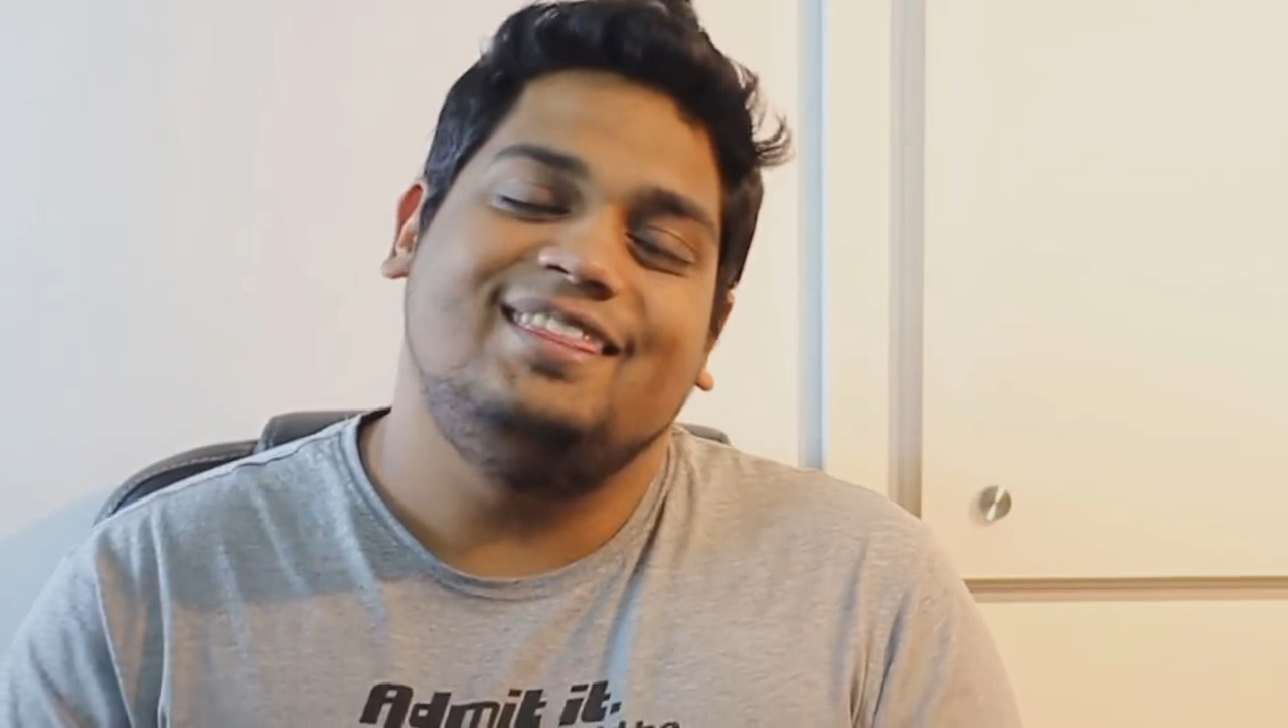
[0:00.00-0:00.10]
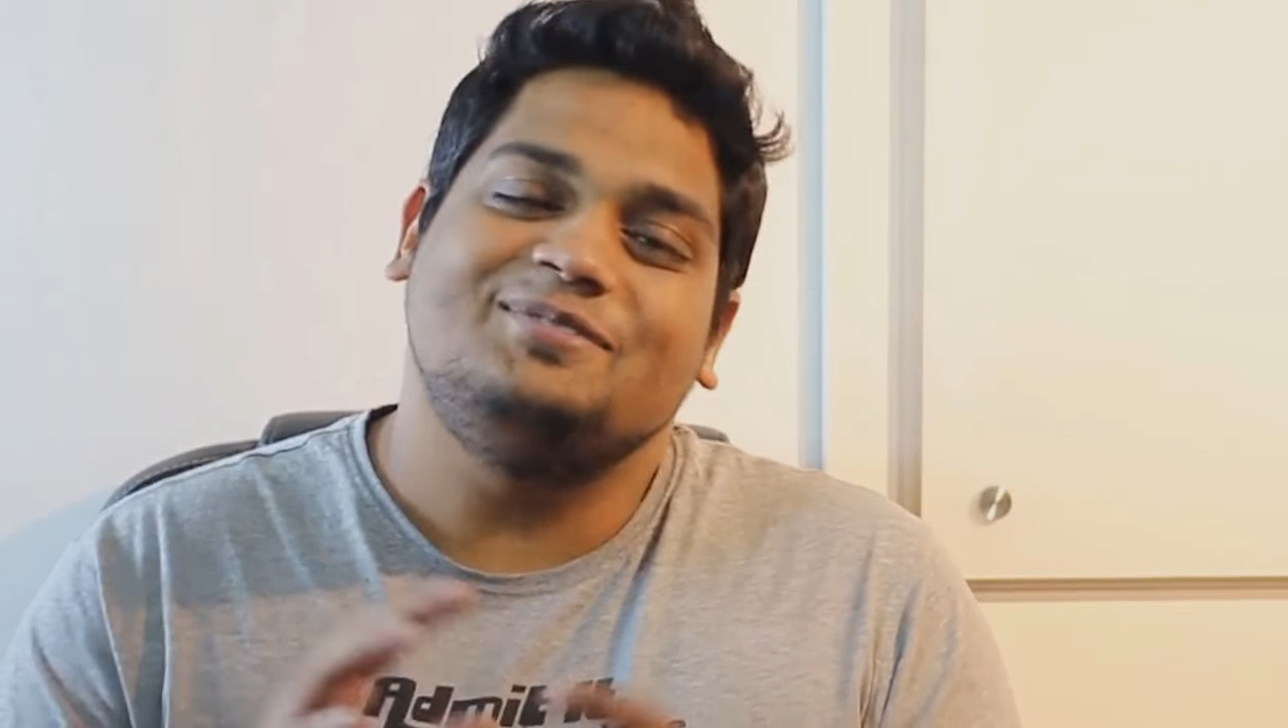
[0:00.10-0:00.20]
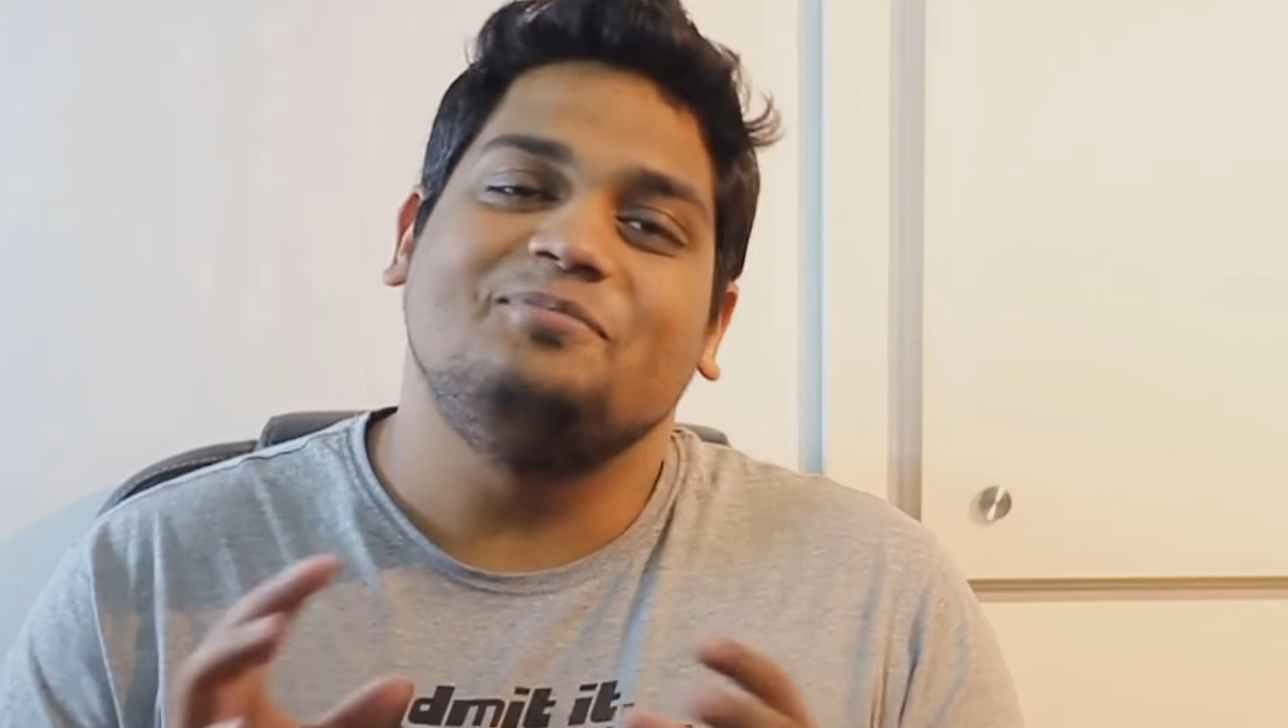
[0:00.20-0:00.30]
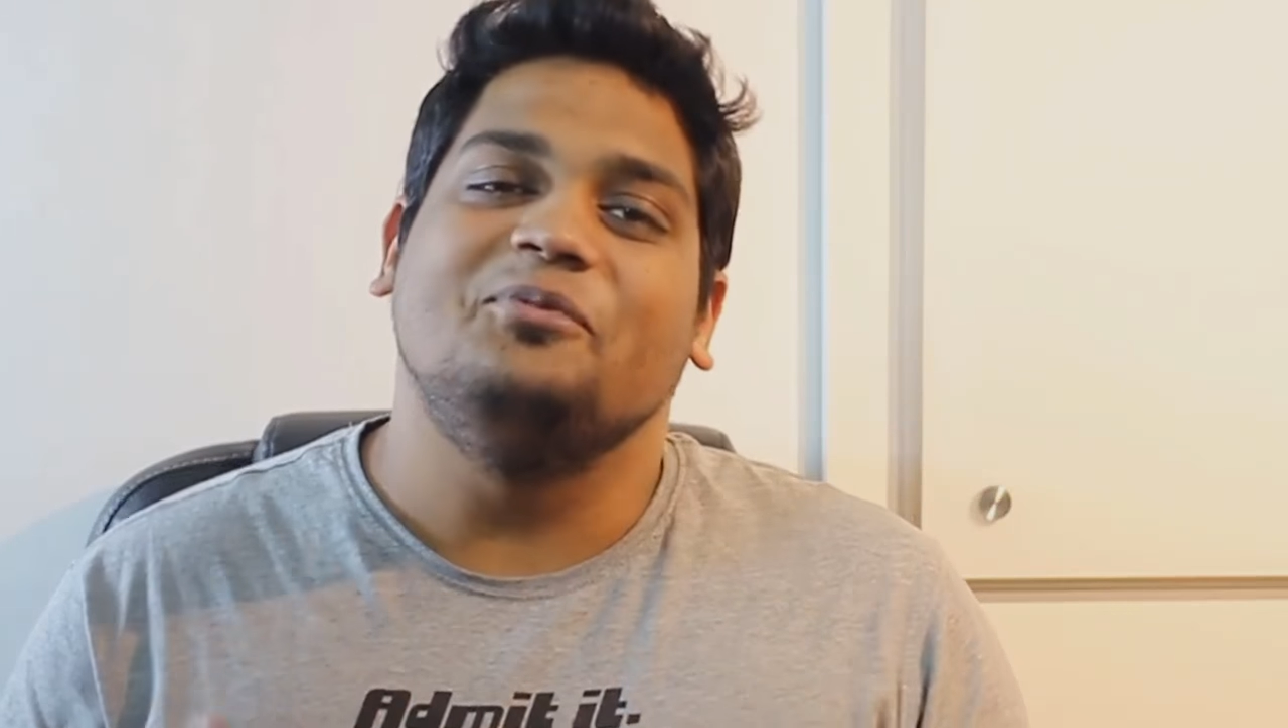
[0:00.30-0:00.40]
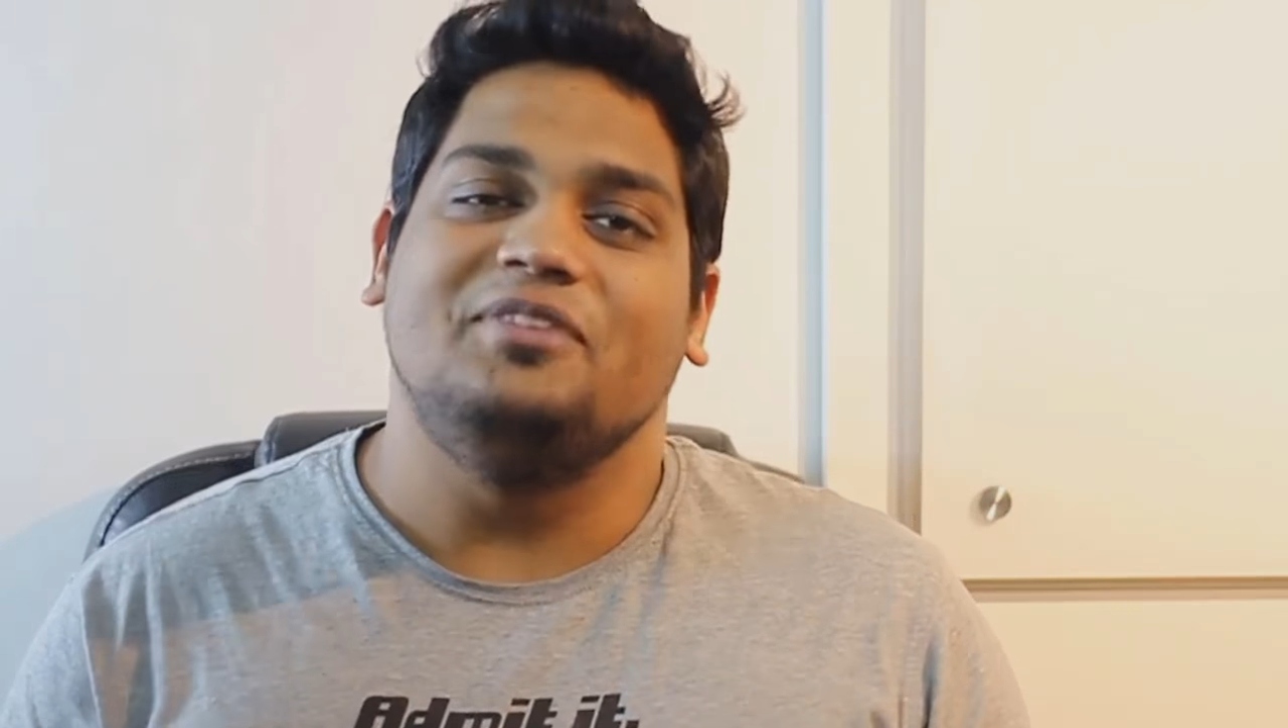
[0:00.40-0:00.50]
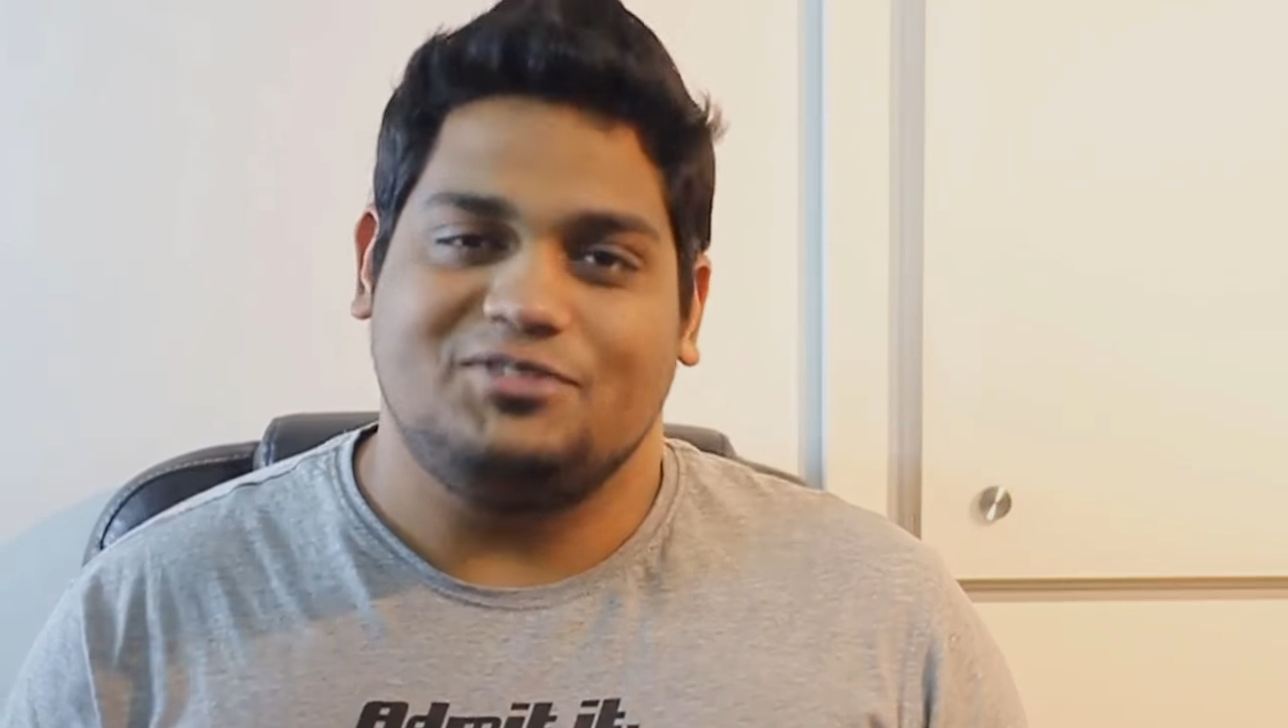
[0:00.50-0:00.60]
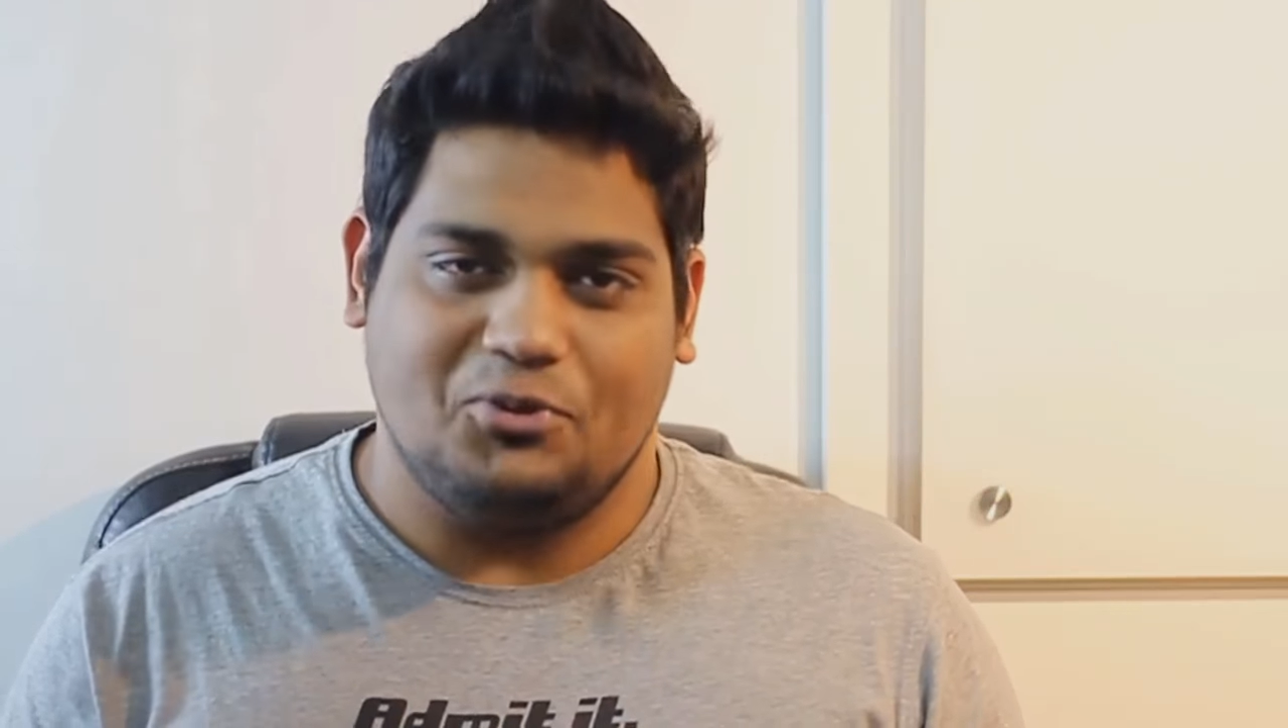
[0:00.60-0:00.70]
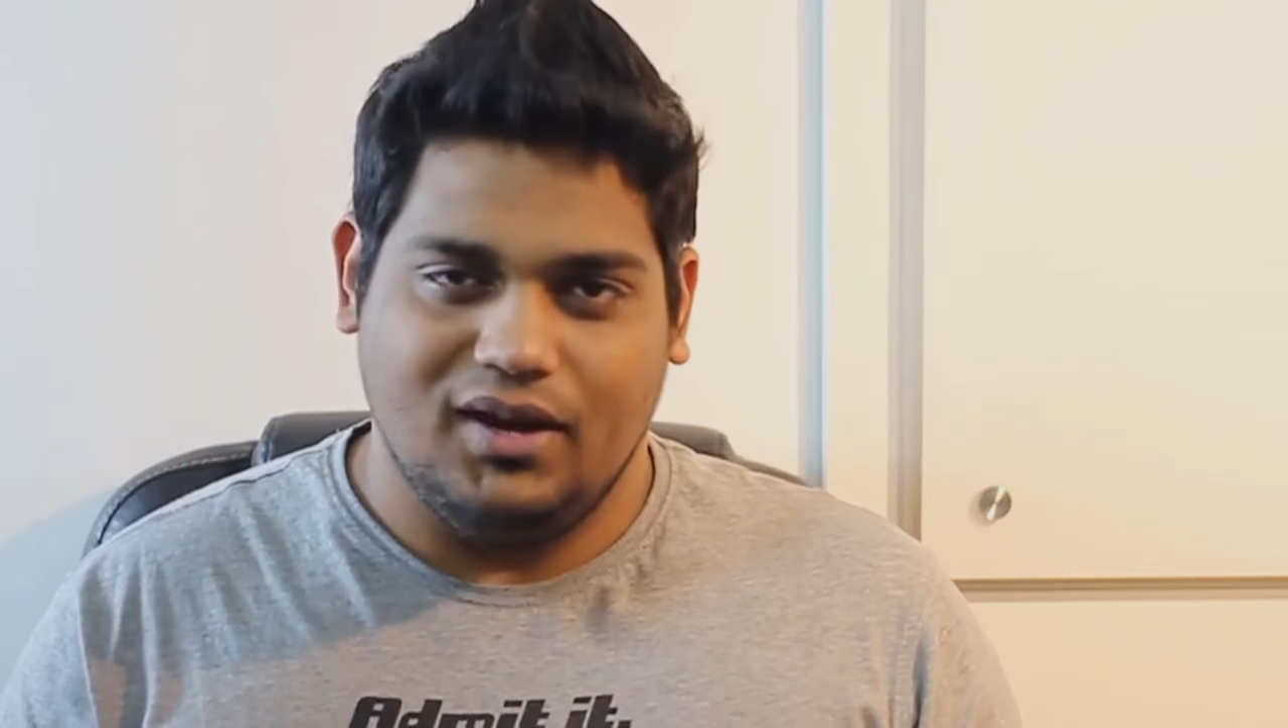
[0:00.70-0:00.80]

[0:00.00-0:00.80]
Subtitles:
this movie is